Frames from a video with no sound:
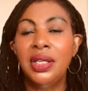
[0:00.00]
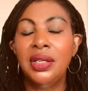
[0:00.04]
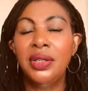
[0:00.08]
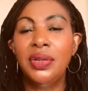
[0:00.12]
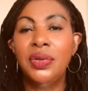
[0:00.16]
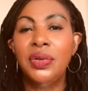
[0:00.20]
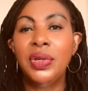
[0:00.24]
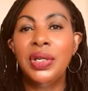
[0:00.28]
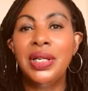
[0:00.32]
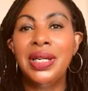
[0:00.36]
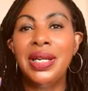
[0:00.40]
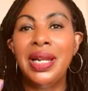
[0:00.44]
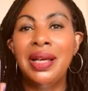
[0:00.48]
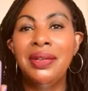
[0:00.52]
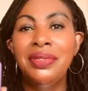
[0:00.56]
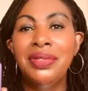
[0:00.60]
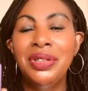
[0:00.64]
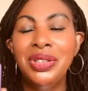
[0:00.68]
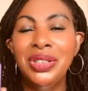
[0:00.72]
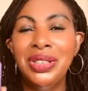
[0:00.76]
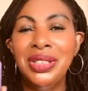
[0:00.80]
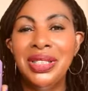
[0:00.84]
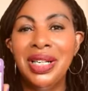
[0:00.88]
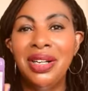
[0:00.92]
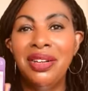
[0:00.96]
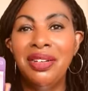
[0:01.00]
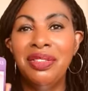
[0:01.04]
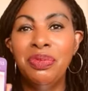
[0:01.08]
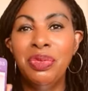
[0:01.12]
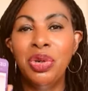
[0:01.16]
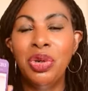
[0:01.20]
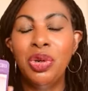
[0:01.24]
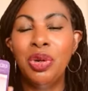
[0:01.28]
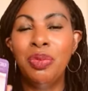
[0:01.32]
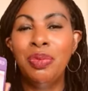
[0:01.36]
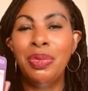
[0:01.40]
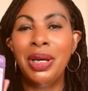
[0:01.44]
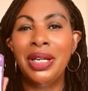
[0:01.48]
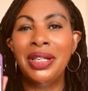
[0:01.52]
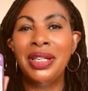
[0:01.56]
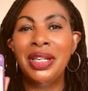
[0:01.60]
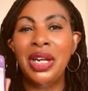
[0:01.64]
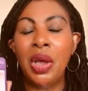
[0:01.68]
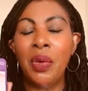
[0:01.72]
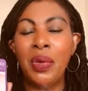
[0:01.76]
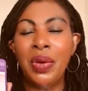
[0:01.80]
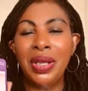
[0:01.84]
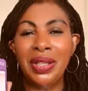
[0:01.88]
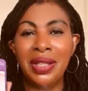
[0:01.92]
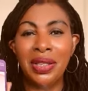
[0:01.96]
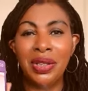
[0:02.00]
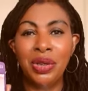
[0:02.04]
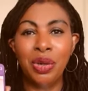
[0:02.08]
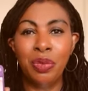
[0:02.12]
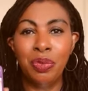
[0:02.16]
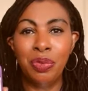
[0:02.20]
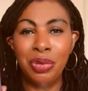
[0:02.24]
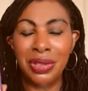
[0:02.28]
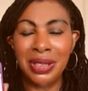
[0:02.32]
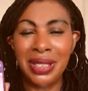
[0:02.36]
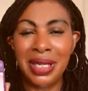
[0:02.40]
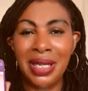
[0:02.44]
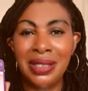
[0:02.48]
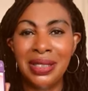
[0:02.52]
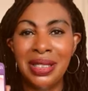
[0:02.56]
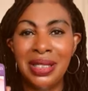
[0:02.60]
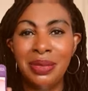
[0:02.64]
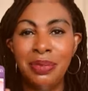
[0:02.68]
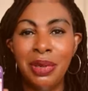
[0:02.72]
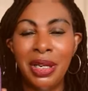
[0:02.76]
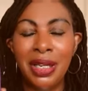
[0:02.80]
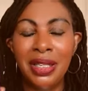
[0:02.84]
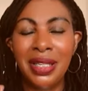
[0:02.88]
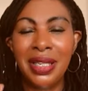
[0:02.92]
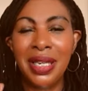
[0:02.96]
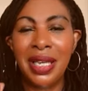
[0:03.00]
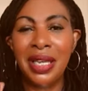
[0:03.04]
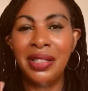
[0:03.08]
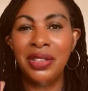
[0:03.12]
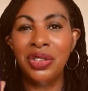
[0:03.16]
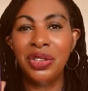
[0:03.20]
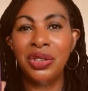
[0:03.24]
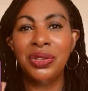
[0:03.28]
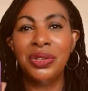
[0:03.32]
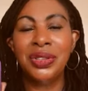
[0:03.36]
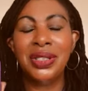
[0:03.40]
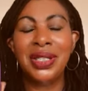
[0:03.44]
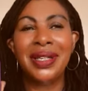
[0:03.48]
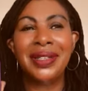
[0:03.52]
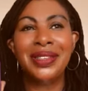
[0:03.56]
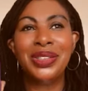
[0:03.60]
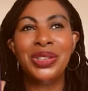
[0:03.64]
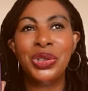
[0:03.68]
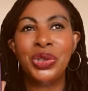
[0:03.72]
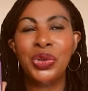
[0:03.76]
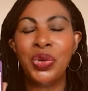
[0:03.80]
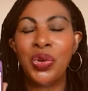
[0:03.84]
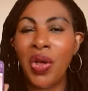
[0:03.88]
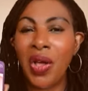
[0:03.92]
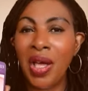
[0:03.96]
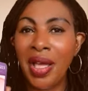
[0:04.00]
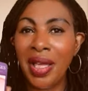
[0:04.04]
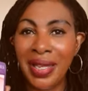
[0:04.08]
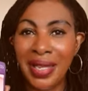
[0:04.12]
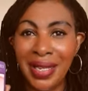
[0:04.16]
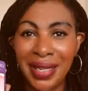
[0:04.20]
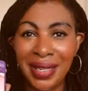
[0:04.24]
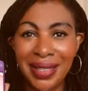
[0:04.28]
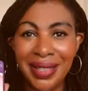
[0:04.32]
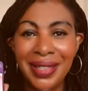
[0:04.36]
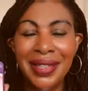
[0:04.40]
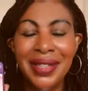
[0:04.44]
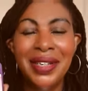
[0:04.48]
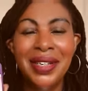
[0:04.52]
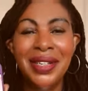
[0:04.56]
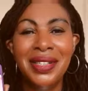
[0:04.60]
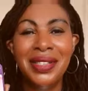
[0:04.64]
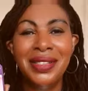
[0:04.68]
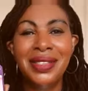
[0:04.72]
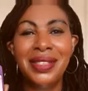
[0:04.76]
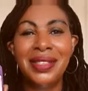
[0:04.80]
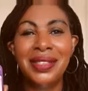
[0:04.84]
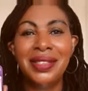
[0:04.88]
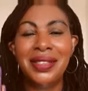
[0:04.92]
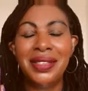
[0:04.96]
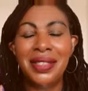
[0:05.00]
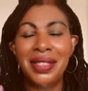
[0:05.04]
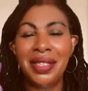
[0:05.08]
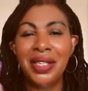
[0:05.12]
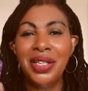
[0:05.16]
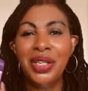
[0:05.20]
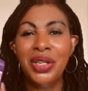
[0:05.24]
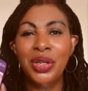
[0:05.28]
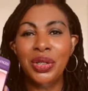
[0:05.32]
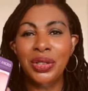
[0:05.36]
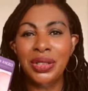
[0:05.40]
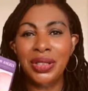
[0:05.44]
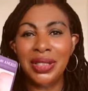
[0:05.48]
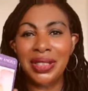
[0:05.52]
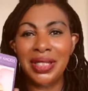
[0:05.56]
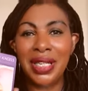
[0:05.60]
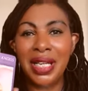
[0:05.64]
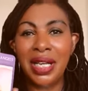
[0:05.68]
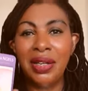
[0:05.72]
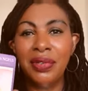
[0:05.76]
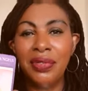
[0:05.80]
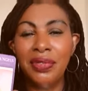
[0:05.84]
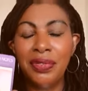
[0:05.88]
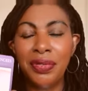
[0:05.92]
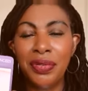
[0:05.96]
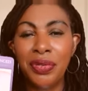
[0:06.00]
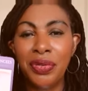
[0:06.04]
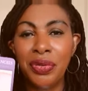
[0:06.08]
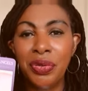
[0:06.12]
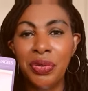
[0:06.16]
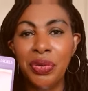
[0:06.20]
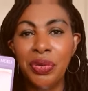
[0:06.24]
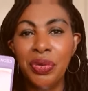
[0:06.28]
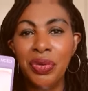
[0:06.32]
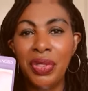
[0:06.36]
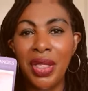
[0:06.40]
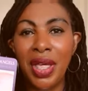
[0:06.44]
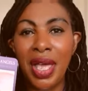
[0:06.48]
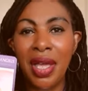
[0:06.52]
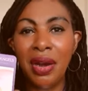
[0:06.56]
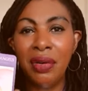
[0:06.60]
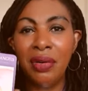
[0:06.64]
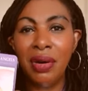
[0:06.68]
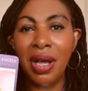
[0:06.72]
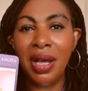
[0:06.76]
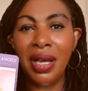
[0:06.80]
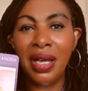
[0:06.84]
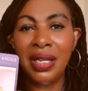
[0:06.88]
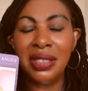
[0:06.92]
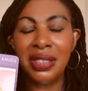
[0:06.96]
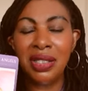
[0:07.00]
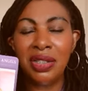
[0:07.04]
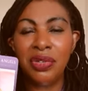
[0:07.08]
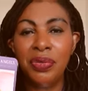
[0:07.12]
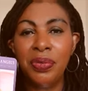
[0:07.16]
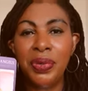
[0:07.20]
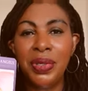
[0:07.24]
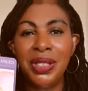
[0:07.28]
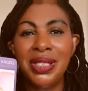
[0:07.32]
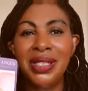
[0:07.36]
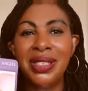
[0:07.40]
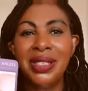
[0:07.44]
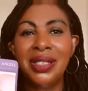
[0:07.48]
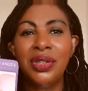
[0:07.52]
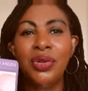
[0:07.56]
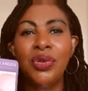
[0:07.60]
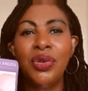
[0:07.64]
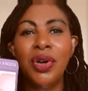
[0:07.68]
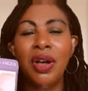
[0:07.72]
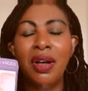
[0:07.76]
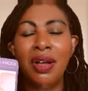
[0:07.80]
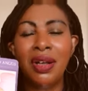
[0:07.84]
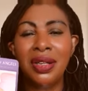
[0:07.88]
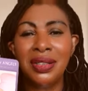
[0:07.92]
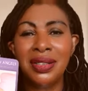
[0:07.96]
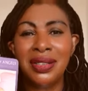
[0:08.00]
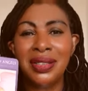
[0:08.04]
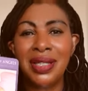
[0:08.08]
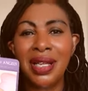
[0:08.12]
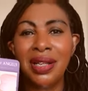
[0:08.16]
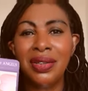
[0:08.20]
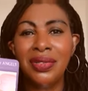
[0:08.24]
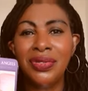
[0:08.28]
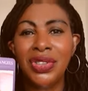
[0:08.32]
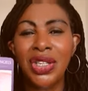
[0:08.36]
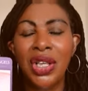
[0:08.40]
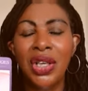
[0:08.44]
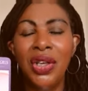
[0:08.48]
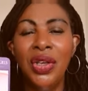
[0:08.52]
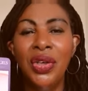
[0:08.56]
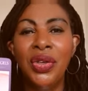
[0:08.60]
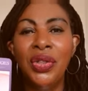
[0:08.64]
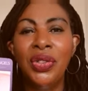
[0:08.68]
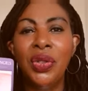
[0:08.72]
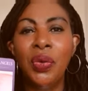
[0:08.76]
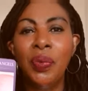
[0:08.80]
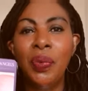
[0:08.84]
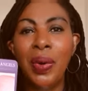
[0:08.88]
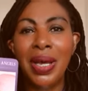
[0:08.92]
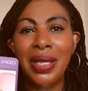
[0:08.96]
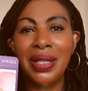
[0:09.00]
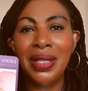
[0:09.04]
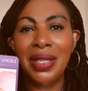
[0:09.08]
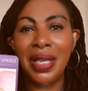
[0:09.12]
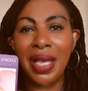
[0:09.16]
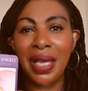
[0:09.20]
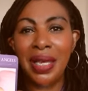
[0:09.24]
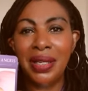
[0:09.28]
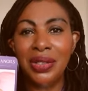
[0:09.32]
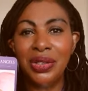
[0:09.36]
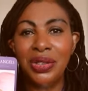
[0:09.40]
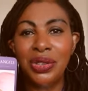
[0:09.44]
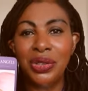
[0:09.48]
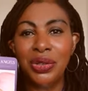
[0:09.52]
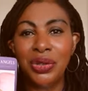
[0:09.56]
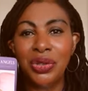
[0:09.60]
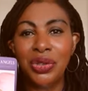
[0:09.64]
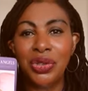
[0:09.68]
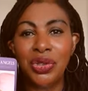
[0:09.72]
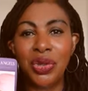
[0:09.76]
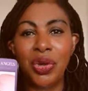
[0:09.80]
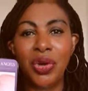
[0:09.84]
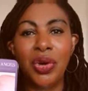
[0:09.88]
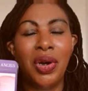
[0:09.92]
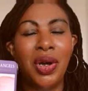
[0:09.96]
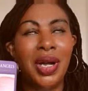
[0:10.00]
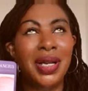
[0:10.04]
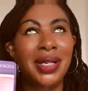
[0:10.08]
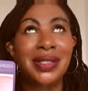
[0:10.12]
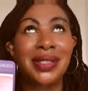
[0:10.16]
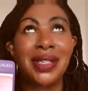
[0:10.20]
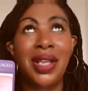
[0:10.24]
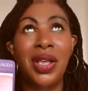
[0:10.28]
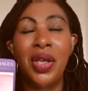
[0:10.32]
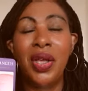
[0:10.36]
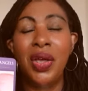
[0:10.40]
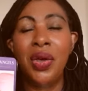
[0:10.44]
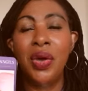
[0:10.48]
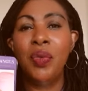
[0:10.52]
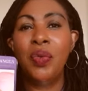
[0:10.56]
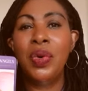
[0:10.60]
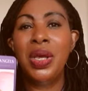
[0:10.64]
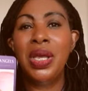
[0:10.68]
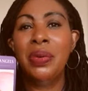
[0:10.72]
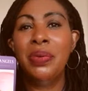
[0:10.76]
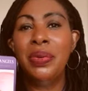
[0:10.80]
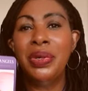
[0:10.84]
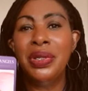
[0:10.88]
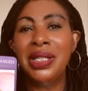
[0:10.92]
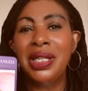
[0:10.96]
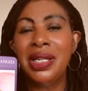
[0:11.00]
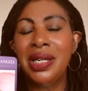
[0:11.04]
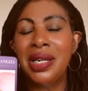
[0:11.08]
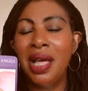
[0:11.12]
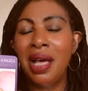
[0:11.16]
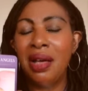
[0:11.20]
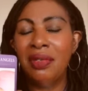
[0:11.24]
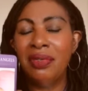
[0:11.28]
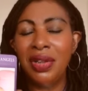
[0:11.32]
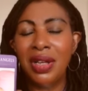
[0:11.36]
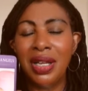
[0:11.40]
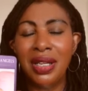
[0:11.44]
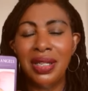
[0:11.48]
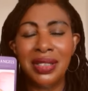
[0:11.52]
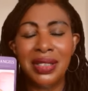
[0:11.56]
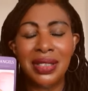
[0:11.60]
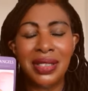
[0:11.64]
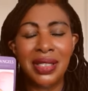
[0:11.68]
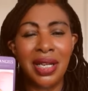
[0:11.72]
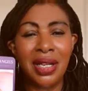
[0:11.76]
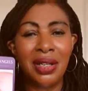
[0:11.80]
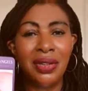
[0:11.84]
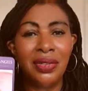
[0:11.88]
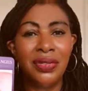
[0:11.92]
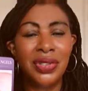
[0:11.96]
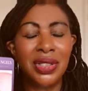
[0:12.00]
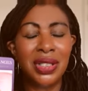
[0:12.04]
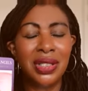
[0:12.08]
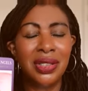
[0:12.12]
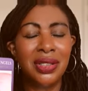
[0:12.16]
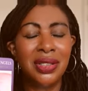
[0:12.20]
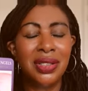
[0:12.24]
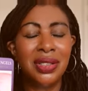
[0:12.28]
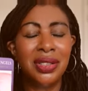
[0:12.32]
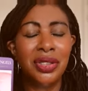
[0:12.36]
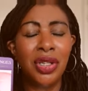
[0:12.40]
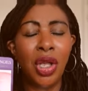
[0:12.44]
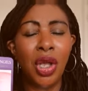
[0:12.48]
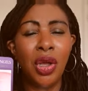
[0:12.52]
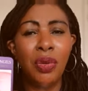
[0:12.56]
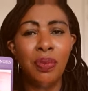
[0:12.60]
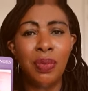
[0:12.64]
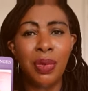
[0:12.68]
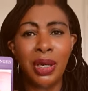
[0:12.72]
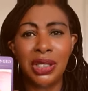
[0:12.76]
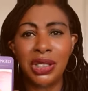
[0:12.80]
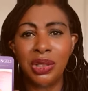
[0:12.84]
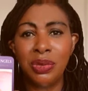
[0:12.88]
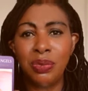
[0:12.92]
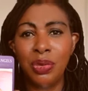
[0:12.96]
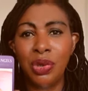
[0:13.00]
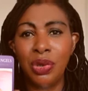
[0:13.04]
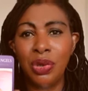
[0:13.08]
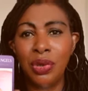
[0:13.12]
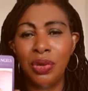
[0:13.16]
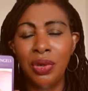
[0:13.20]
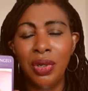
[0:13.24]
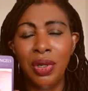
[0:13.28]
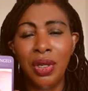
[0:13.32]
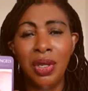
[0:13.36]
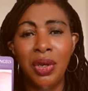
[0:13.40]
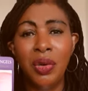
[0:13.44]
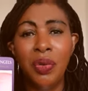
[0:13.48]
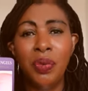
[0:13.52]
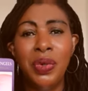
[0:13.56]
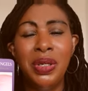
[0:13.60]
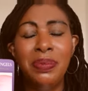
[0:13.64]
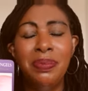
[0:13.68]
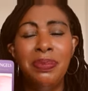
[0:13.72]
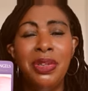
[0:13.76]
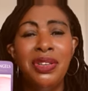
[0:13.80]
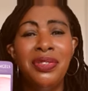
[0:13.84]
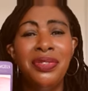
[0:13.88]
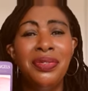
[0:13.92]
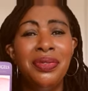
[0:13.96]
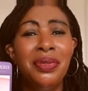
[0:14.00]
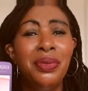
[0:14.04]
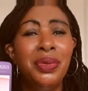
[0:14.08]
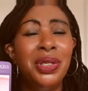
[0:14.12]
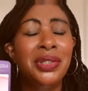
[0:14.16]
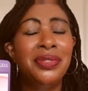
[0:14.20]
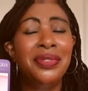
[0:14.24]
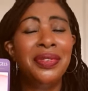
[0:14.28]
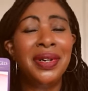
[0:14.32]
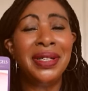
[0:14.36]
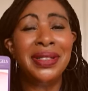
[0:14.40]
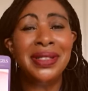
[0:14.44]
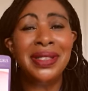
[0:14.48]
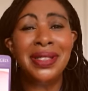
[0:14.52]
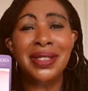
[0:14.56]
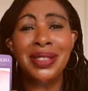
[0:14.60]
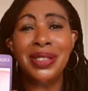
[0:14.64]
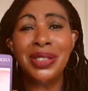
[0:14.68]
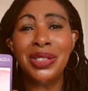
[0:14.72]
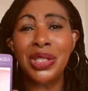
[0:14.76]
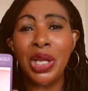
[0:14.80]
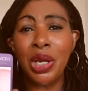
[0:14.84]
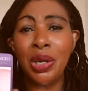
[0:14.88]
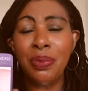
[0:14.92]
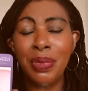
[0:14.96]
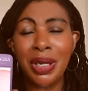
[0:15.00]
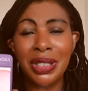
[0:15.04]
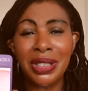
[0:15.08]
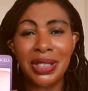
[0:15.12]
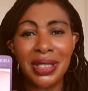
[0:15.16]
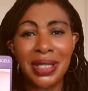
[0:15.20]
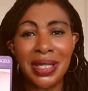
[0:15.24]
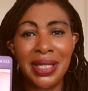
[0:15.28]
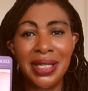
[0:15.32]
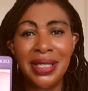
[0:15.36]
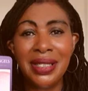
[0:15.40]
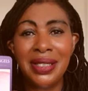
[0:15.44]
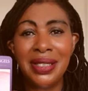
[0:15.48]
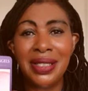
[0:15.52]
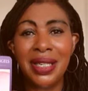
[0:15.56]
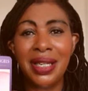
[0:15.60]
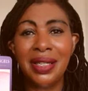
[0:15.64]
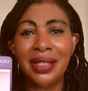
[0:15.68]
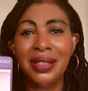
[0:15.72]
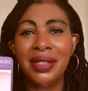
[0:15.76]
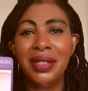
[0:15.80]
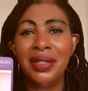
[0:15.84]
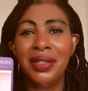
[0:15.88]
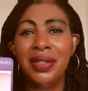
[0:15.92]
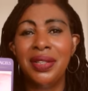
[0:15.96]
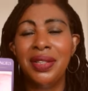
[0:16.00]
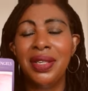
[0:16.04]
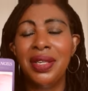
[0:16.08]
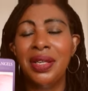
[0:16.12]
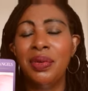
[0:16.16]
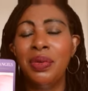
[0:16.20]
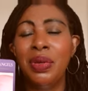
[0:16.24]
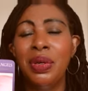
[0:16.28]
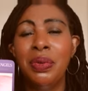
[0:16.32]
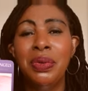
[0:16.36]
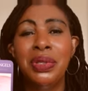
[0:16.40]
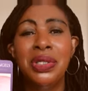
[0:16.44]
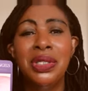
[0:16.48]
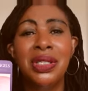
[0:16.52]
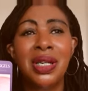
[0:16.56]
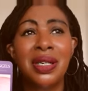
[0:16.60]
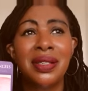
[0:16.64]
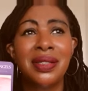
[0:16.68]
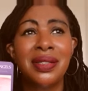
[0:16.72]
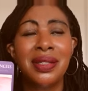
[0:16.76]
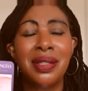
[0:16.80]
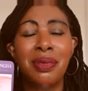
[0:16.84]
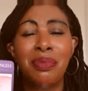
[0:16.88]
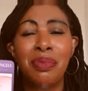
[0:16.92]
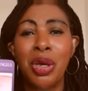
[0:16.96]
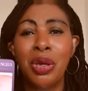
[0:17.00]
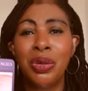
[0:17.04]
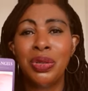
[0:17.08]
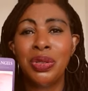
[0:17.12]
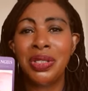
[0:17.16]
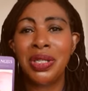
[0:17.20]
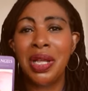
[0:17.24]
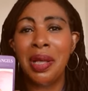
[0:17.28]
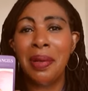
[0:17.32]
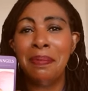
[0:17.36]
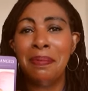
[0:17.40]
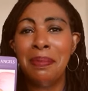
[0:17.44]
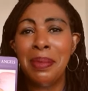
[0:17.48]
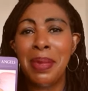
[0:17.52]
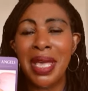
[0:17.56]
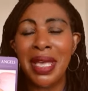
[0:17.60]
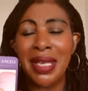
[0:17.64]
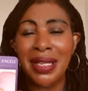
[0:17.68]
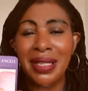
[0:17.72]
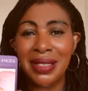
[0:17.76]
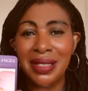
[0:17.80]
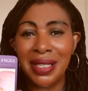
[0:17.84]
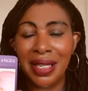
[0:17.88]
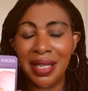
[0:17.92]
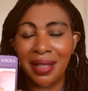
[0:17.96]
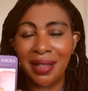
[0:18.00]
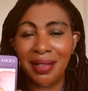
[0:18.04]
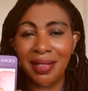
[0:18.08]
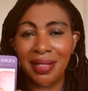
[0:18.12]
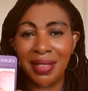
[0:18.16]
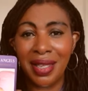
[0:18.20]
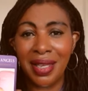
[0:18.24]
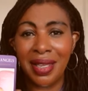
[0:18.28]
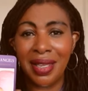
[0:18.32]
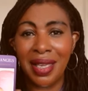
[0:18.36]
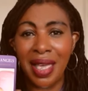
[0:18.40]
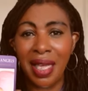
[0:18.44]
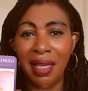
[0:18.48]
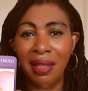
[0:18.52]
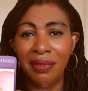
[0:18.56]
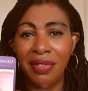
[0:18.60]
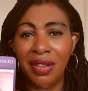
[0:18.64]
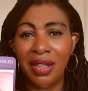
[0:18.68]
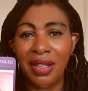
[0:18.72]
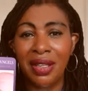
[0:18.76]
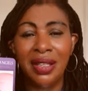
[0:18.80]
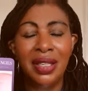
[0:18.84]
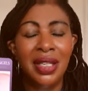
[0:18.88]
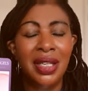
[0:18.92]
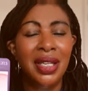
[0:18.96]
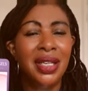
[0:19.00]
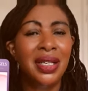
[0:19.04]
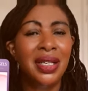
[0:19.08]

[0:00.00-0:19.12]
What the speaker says: You can love yourself more by knowing that you're protected by the angels and trying to see yourself through their eyes. If we saw ourselves the way the angels saw us, we would love ourselves so much more. We'd find it so much easier to think we were just the most amazing thing ever.